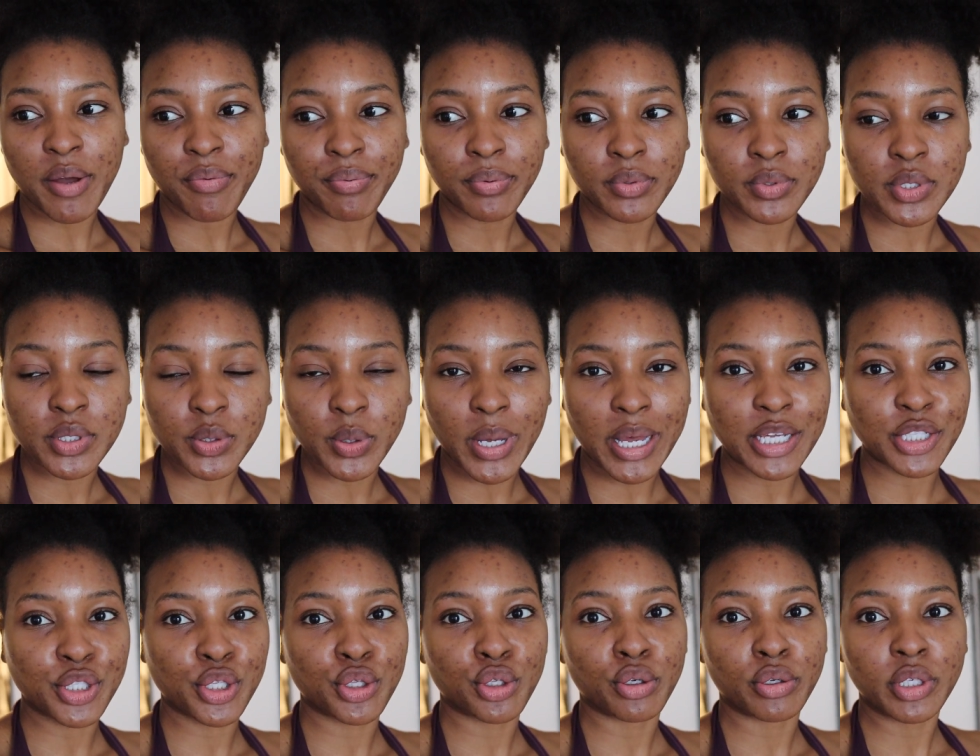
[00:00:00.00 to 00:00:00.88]
food still
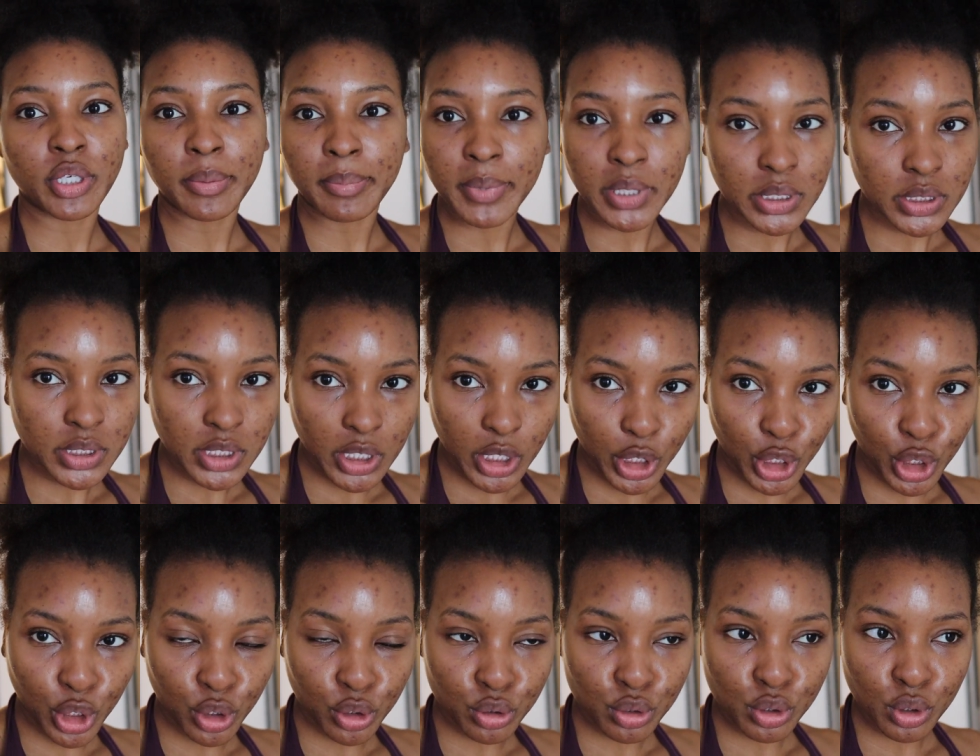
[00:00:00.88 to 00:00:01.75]
has 30 minutes to get
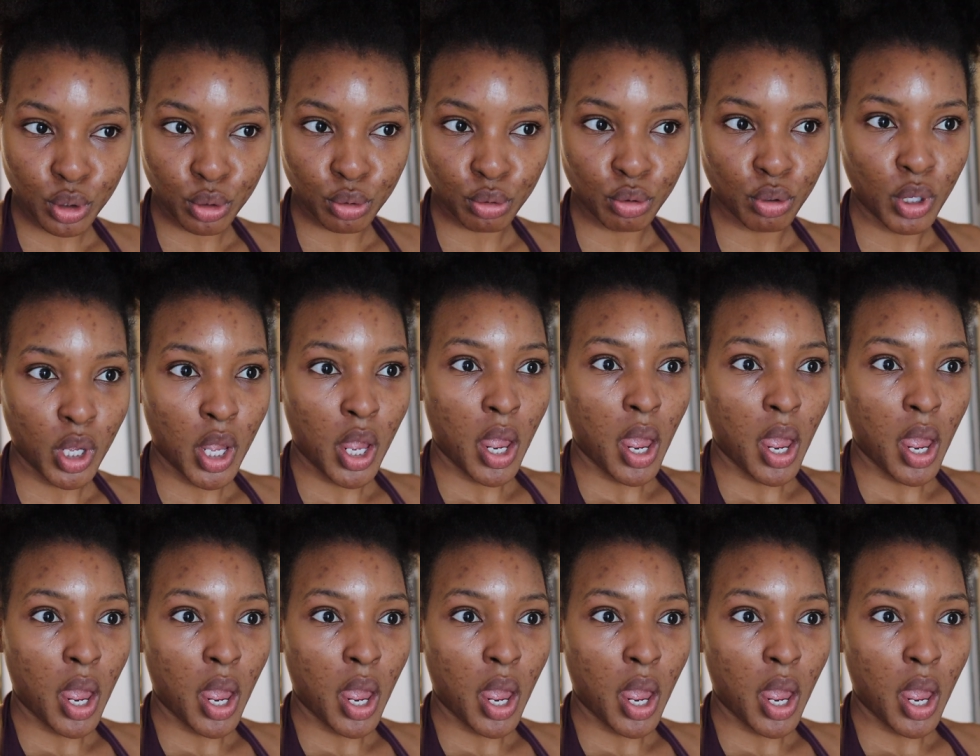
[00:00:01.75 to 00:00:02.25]
here so